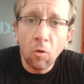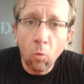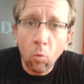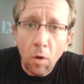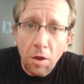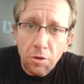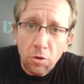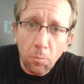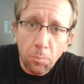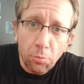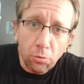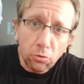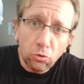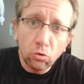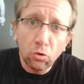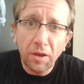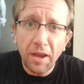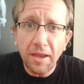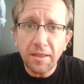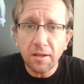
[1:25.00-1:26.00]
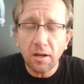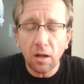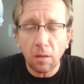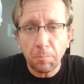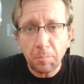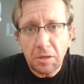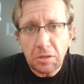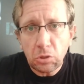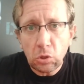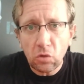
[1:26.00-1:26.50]
When you put together a
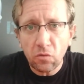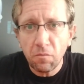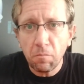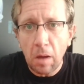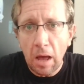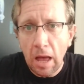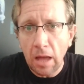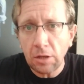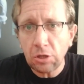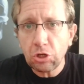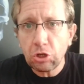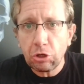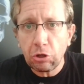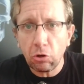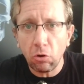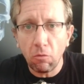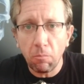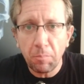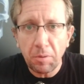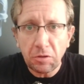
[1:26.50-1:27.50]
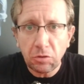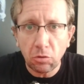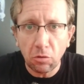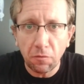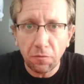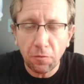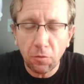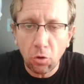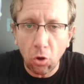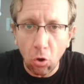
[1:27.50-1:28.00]
piece of bungee or piece
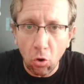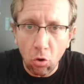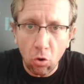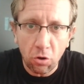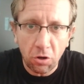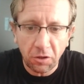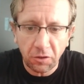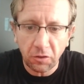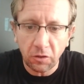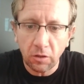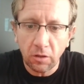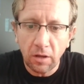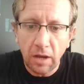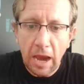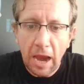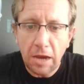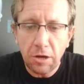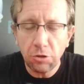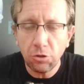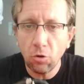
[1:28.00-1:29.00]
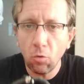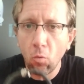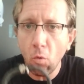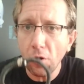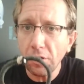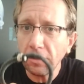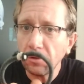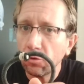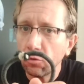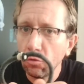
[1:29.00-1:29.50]
of cord and you don't
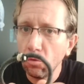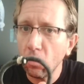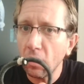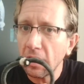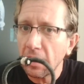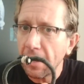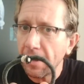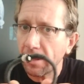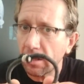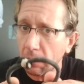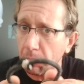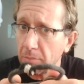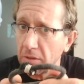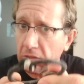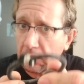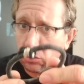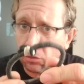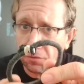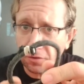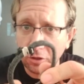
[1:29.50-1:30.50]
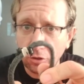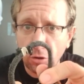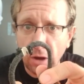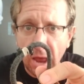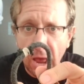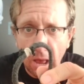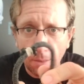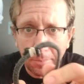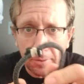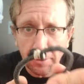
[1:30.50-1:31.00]
want it to look like a piece of
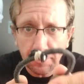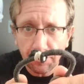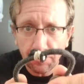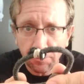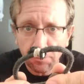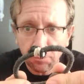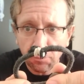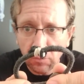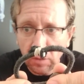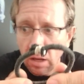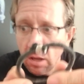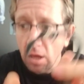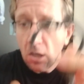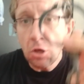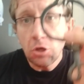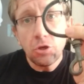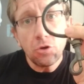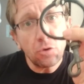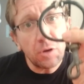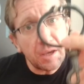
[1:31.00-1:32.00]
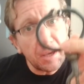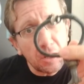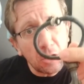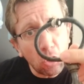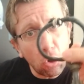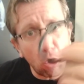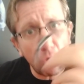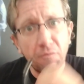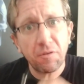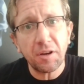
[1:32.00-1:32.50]
crap, you can
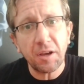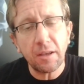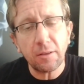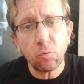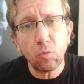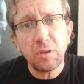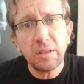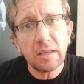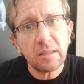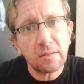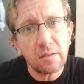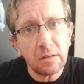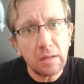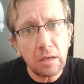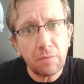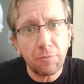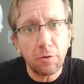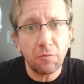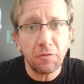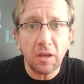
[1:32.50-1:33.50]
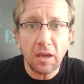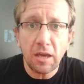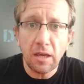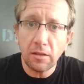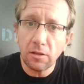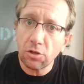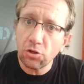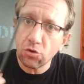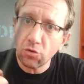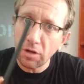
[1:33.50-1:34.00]
cover it with a sleeve of
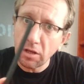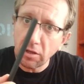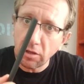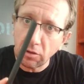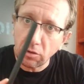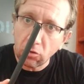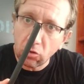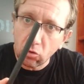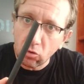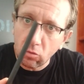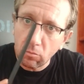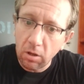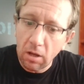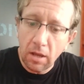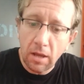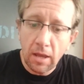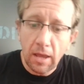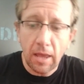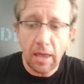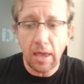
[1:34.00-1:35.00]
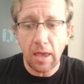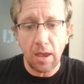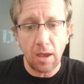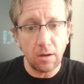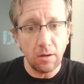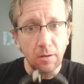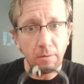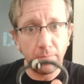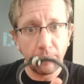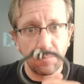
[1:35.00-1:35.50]
heat shrinking tube,
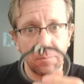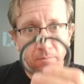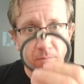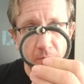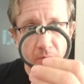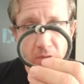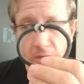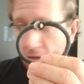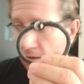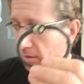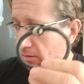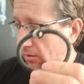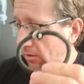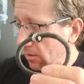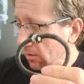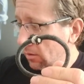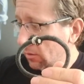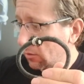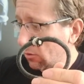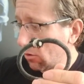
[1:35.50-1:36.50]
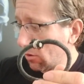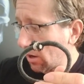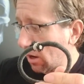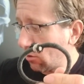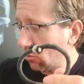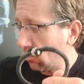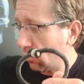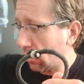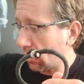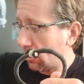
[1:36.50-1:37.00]
and this is gonna
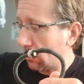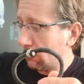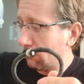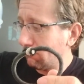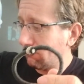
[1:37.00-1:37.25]
look